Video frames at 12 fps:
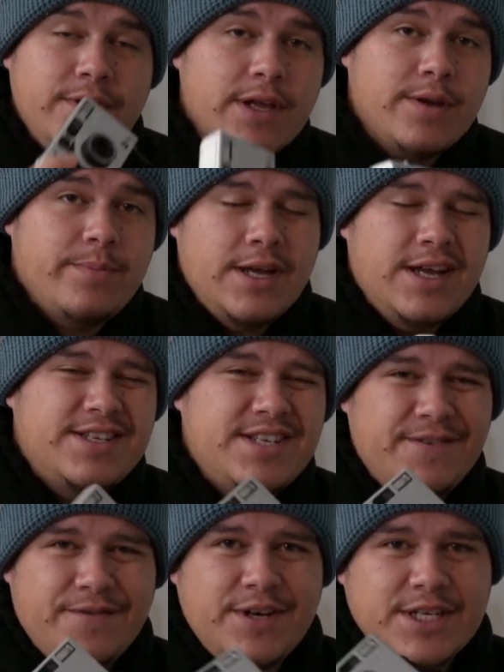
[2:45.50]
like a
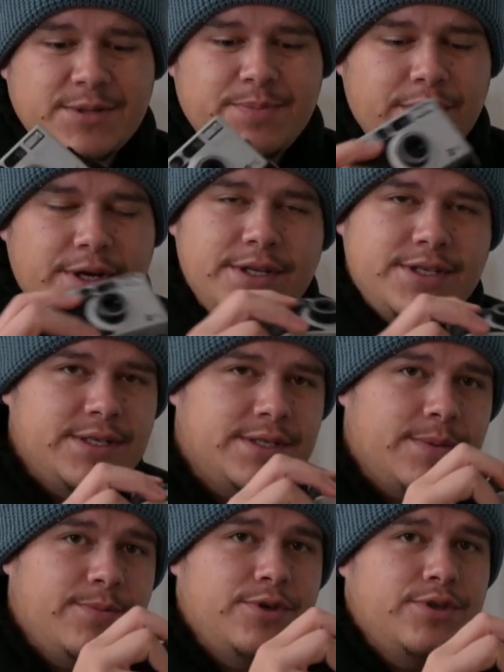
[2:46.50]
different experience since
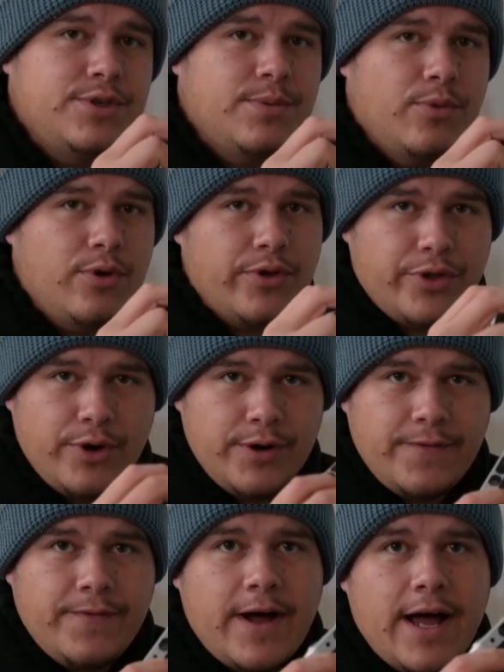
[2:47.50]
I'm used to more
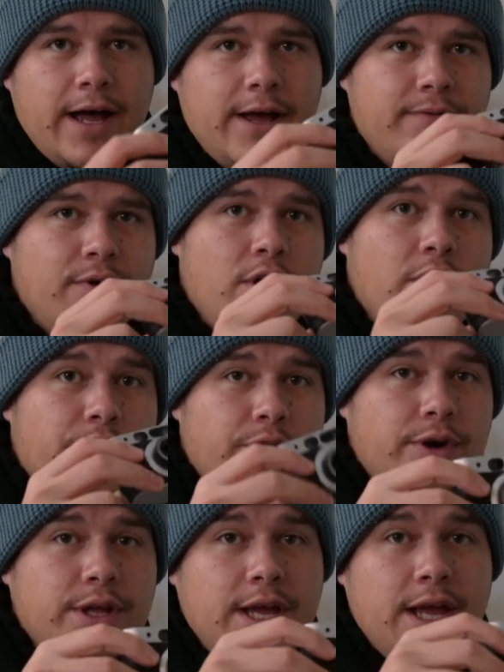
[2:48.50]
35,
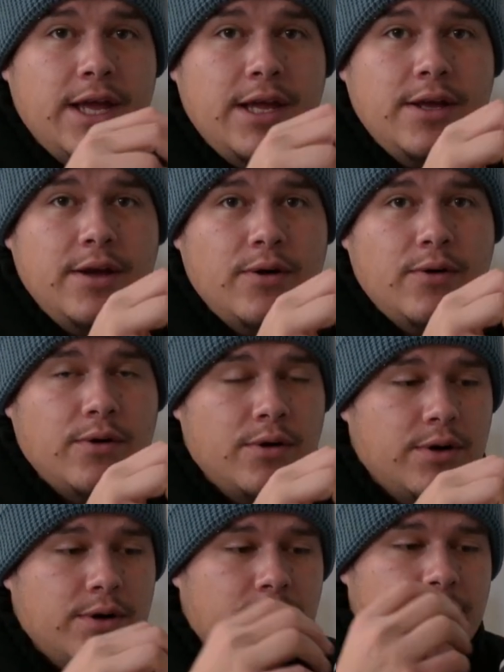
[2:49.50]
38,
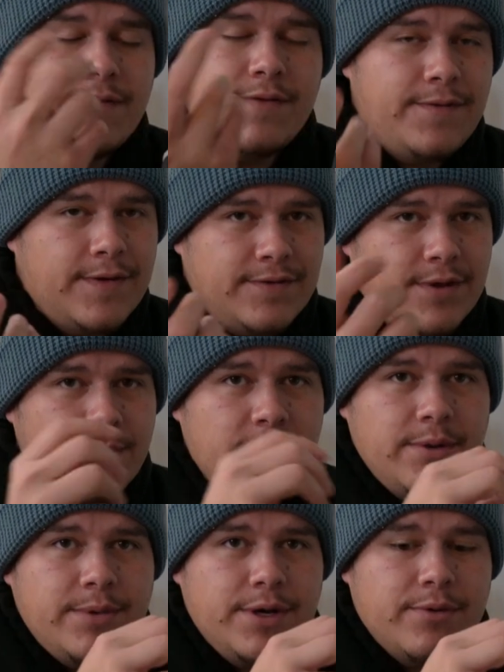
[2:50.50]
or even
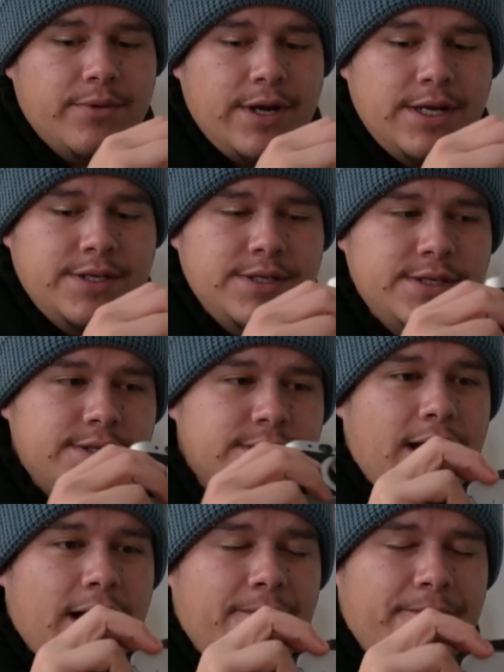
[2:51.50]
50mm ranges.
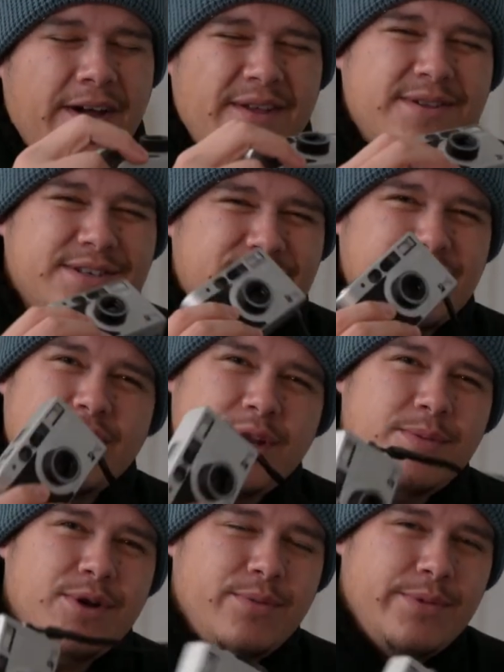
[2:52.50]
I found this
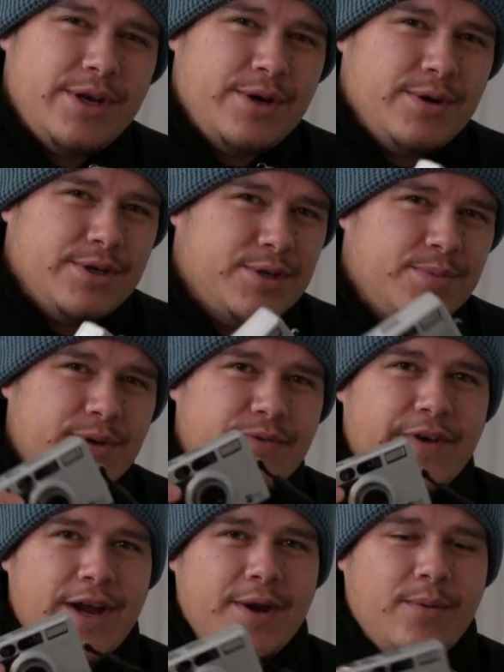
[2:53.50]
30mm to be
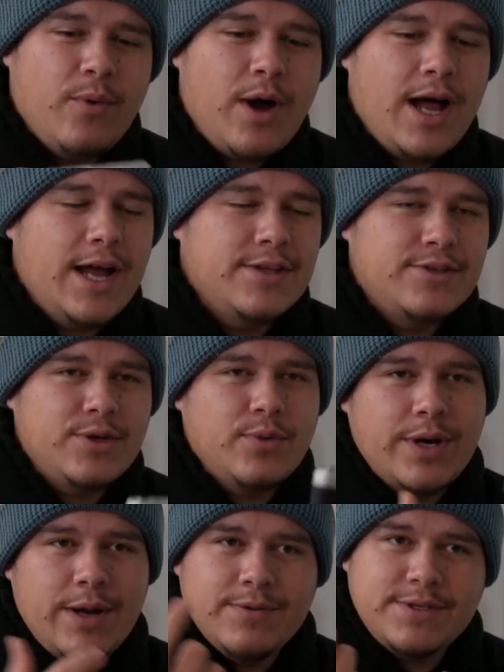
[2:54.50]
very wide, so
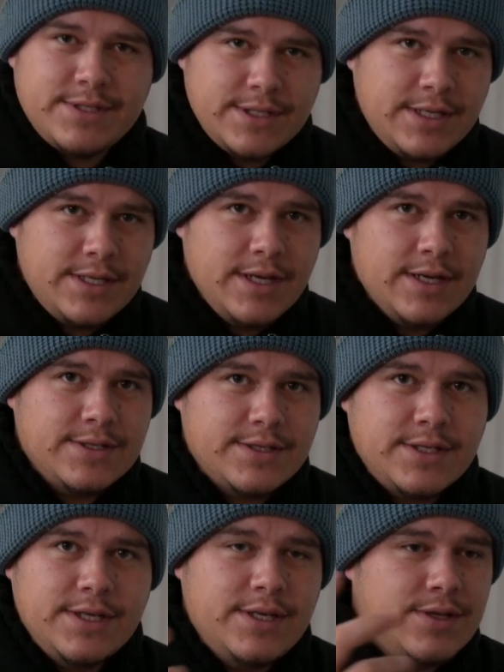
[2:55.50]
when I would see a
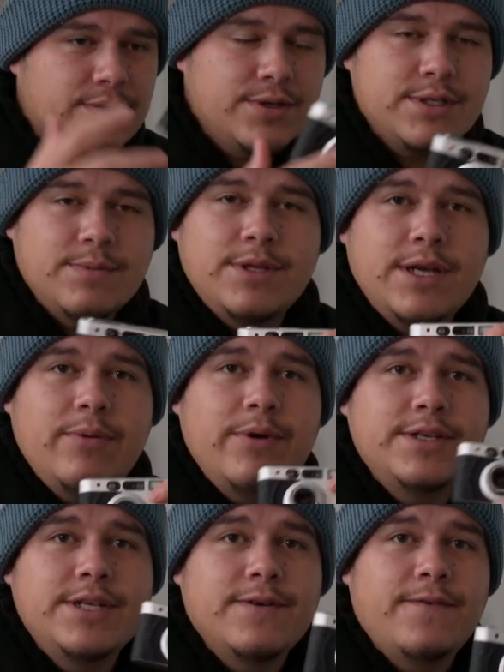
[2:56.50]
scene or something I
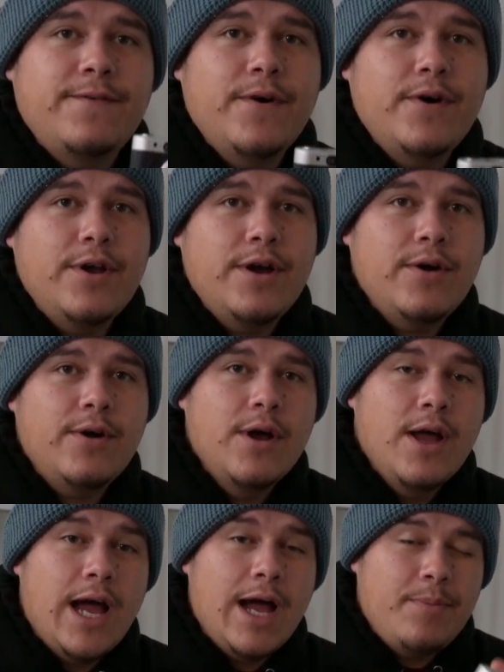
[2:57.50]
want to take a photo,
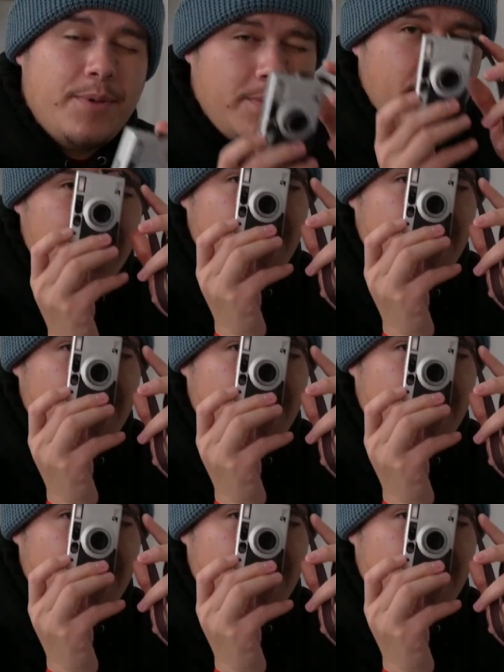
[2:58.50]
I'd put my